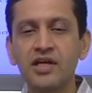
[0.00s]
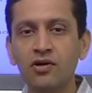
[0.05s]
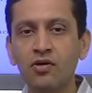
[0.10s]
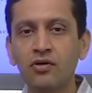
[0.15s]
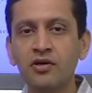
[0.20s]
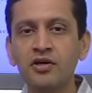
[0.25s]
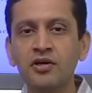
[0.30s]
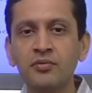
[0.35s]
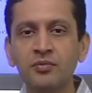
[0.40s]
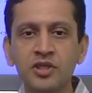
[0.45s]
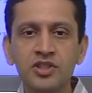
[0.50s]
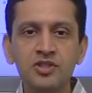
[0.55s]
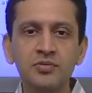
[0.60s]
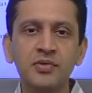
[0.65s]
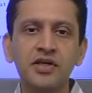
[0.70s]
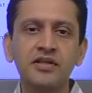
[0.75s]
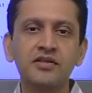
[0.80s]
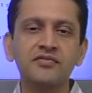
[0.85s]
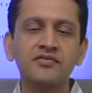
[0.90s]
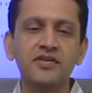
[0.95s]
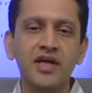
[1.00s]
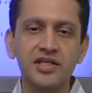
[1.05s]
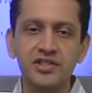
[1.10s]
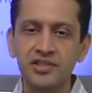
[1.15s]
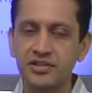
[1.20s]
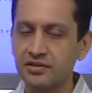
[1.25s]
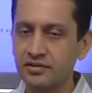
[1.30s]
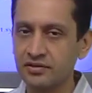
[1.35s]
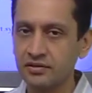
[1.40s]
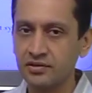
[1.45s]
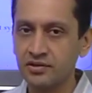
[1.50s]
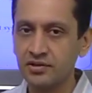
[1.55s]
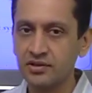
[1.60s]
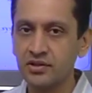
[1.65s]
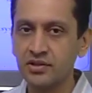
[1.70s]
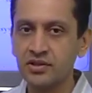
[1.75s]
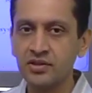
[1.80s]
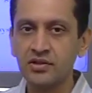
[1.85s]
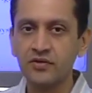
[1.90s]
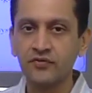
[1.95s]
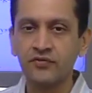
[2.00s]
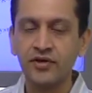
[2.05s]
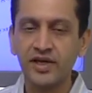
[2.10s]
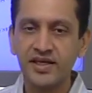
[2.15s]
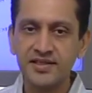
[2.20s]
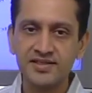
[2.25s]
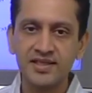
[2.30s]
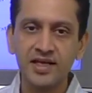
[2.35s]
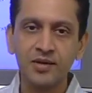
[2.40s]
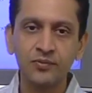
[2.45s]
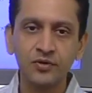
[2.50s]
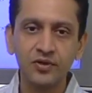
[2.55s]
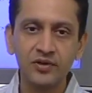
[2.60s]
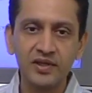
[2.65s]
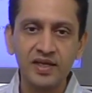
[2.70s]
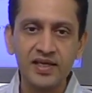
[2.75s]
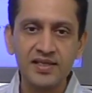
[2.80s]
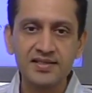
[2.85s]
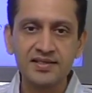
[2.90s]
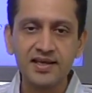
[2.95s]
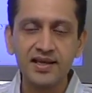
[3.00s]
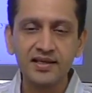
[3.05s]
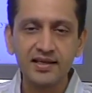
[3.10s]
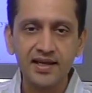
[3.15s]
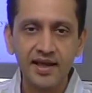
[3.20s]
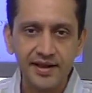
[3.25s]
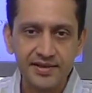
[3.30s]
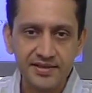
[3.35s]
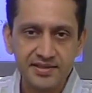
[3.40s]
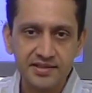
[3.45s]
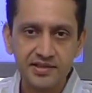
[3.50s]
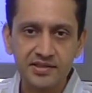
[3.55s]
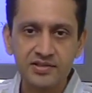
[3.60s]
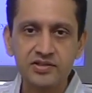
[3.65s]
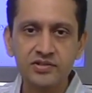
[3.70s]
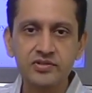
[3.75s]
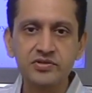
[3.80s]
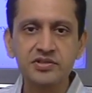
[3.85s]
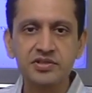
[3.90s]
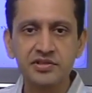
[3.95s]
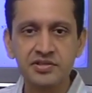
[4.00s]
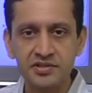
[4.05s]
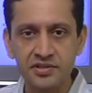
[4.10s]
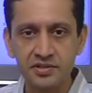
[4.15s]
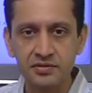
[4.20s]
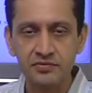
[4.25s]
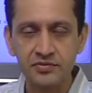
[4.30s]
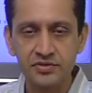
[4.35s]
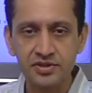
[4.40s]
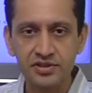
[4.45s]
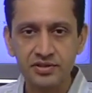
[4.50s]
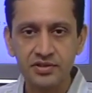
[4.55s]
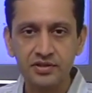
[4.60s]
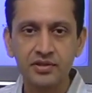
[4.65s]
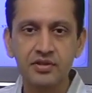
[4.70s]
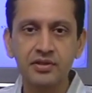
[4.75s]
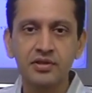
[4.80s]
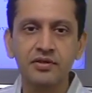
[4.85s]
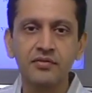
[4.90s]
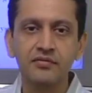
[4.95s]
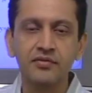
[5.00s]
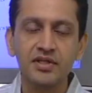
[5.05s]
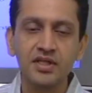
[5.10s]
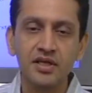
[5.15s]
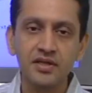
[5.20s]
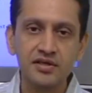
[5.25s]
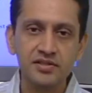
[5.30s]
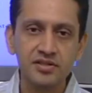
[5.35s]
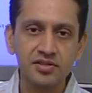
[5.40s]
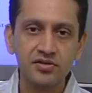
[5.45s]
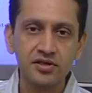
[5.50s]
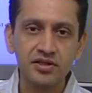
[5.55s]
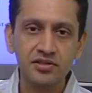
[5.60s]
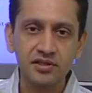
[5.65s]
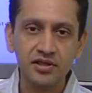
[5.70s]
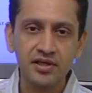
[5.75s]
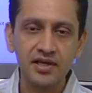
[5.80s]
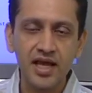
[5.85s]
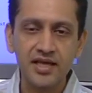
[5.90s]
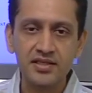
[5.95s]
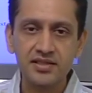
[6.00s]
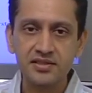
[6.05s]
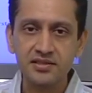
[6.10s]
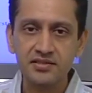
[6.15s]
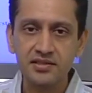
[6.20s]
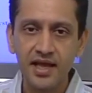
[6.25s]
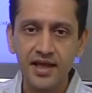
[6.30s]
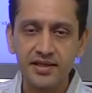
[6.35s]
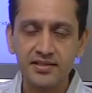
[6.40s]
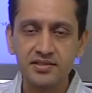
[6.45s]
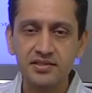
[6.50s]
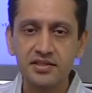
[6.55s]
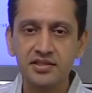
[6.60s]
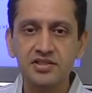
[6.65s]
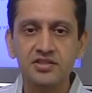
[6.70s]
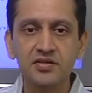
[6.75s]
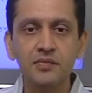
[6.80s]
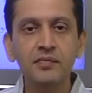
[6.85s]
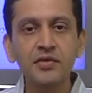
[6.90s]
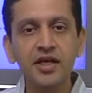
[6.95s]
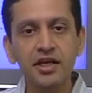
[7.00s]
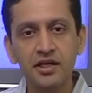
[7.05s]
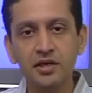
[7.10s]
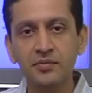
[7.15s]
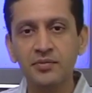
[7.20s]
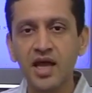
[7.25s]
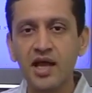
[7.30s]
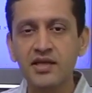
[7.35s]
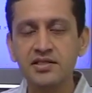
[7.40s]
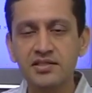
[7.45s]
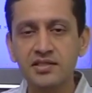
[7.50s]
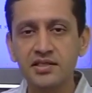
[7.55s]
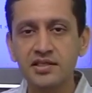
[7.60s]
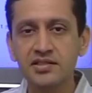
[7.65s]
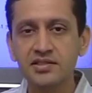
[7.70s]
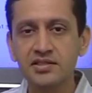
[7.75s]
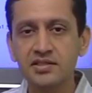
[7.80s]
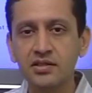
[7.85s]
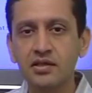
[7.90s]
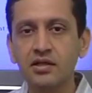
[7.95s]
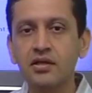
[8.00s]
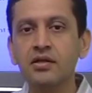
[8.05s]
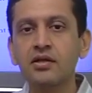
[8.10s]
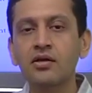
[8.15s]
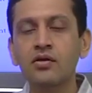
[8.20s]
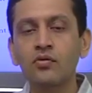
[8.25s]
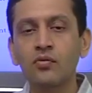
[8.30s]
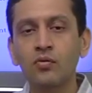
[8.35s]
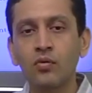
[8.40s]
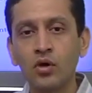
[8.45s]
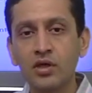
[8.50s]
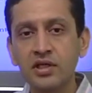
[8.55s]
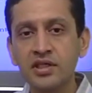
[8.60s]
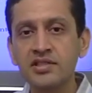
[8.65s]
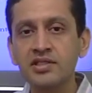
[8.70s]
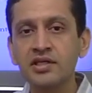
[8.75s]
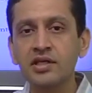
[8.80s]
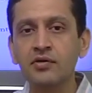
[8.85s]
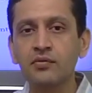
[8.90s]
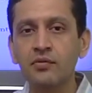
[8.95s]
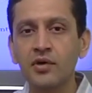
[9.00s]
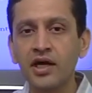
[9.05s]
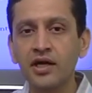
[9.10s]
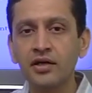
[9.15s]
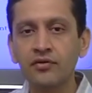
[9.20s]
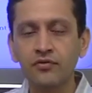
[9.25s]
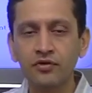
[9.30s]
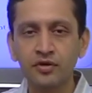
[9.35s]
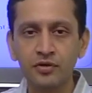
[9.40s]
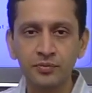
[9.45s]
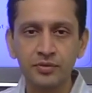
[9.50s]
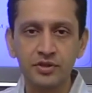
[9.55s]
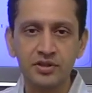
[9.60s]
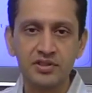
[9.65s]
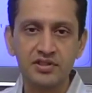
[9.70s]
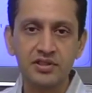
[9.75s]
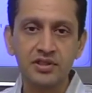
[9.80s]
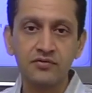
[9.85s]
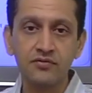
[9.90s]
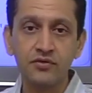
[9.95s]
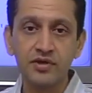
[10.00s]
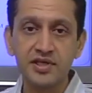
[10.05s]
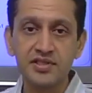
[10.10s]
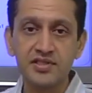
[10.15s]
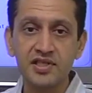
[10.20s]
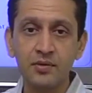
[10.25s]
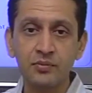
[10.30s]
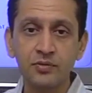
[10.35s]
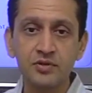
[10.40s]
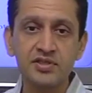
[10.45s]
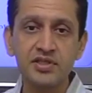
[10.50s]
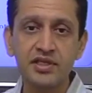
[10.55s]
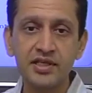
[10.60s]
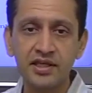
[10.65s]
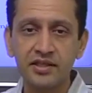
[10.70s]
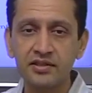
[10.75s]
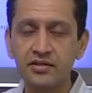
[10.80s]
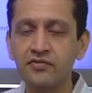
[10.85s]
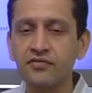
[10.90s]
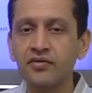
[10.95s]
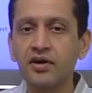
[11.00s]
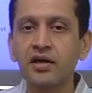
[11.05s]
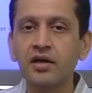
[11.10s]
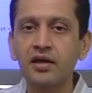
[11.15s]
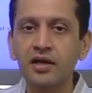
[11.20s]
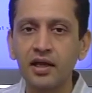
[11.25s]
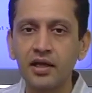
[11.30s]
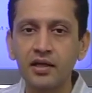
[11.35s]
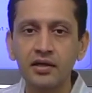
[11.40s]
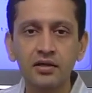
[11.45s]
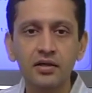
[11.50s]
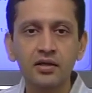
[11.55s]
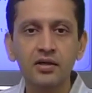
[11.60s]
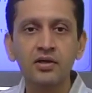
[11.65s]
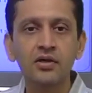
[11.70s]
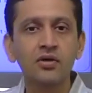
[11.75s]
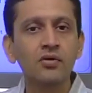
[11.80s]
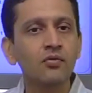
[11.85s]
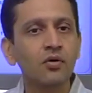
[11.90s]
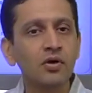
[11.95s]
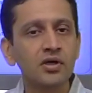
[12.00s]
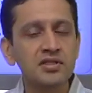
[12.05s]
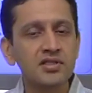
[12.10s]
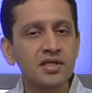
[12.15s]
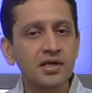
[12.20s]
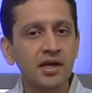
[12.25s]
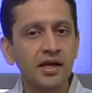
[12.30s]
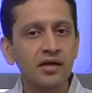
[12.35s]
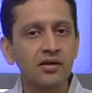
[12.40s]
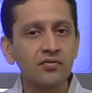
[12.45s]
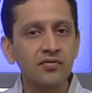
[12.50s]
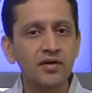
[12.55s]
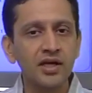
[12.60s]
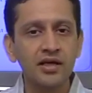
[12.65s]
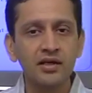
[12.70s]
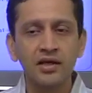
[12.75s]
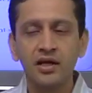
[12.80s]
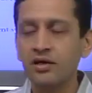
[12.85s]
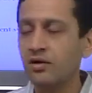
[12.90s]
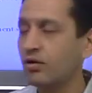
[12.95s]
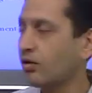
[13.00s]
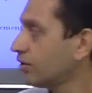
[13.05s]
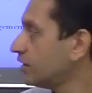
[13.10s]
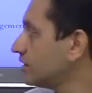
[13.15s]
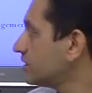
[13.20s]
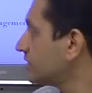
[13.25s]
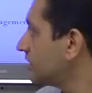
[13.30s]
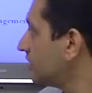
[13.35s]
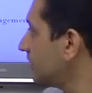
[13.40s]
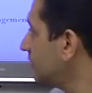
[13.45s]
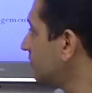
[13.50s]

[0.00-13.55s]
well or in a much better fashion. For example, things like access to systems, whether restricted access, medium access, what is required for a person, for example, sitting at the front line. What is the kind of data and knowledge